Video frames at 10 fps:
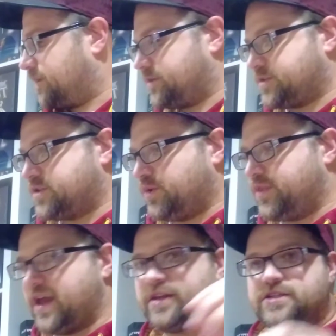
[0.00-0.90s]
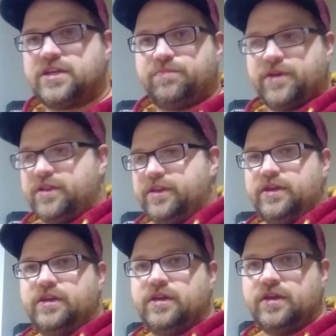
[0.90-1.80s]
So that
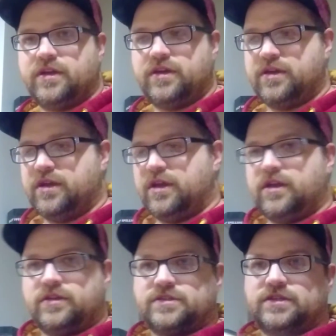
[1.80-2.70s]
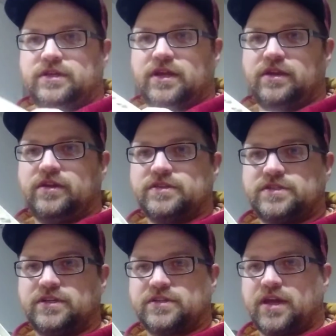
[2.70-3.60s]
typically, see again, you can
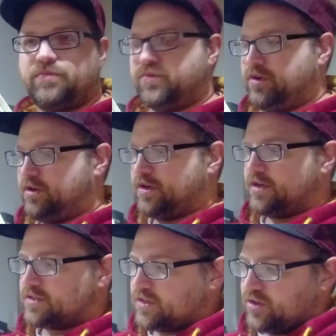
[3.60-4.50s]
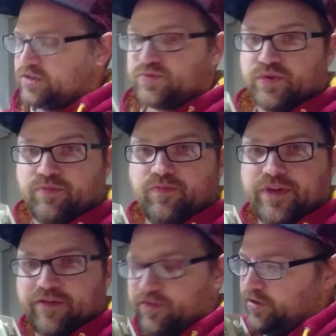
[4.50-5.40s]
see it's got a pretty nice, there is
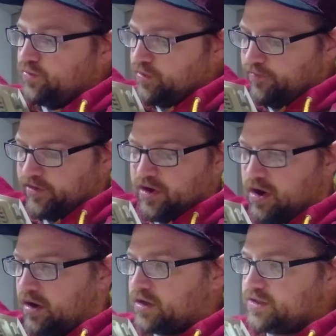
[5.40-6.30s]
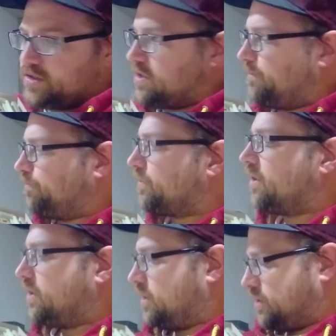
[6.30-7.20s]
definitely room for cards.
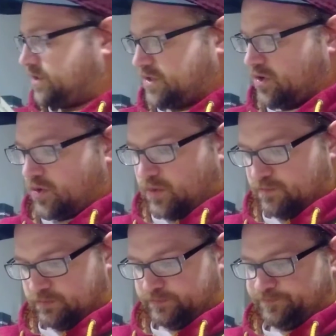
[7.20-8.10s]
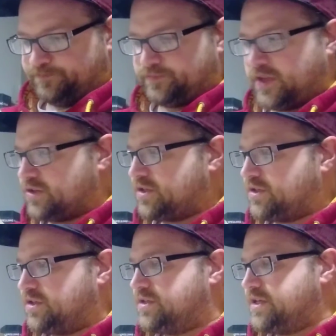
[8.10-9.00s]
So there's a
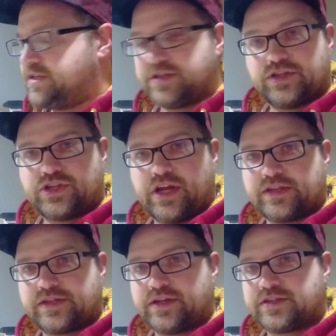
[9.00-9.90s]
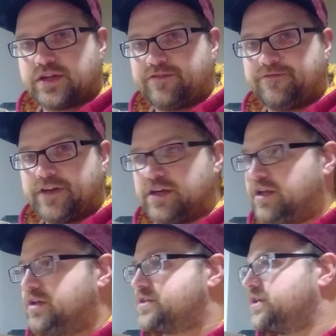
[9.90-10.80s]
decent chance that it's going to fit
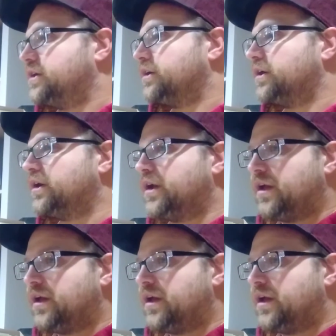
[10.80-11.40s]
into here.